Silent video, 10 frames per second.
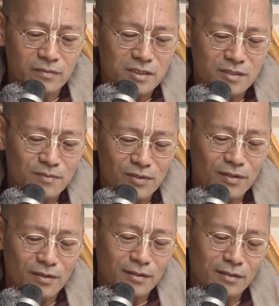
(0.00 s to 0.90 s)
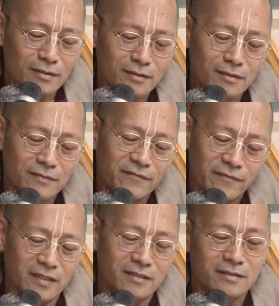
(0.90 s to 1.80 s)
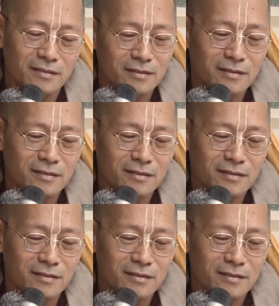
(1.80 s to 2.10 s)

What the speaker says: small feet